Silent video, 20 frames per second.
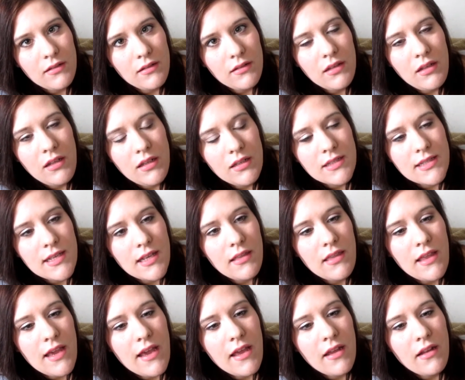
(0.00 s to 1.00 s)
He said
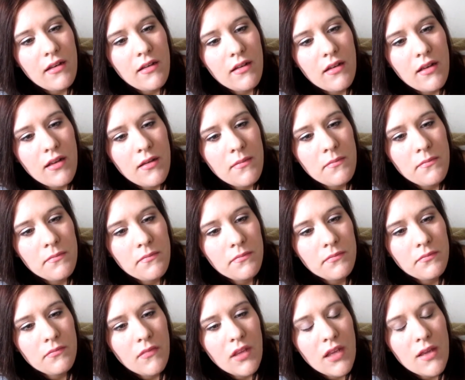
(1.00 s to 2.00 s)
that um,
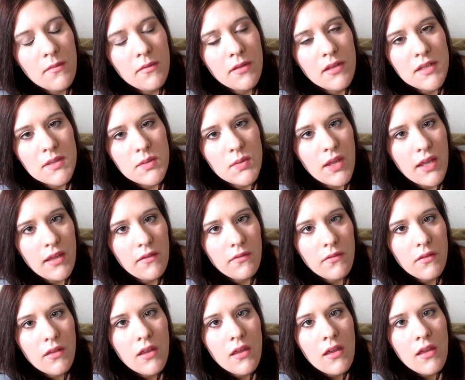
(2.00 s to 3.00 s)
him and his wife
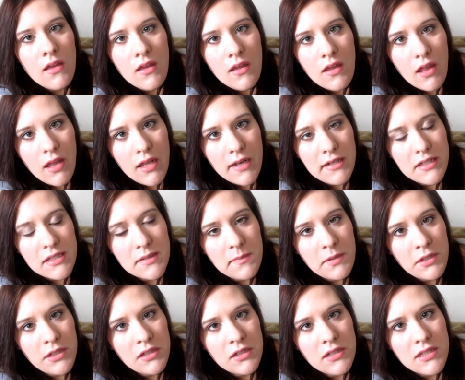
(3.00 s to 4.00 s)
had
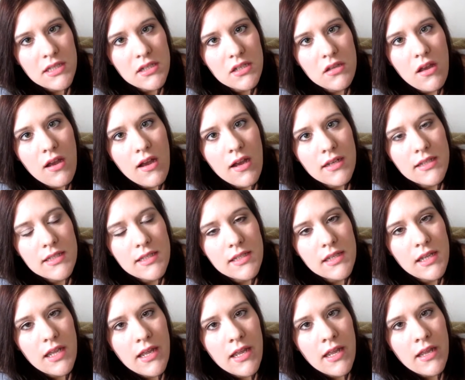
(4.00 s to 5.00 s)
experienced a loss
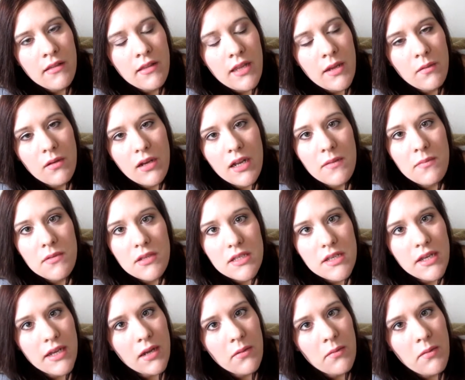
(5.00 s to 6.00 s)
and they were able
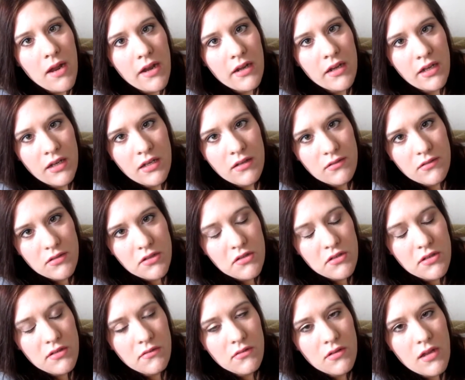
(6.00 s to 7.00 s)
to get pregnant two,
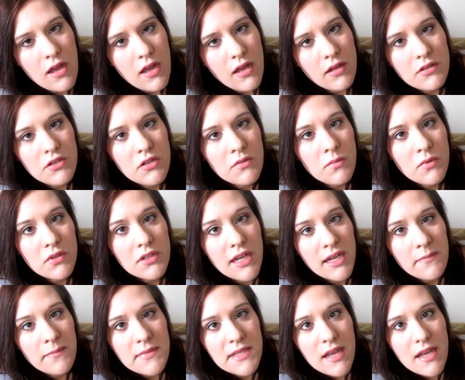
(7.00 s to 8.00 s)
uh, two more
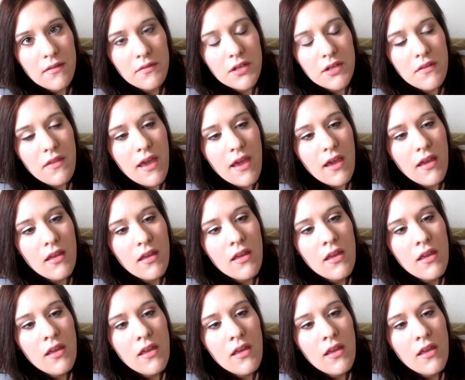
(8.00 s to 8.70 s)
times after that.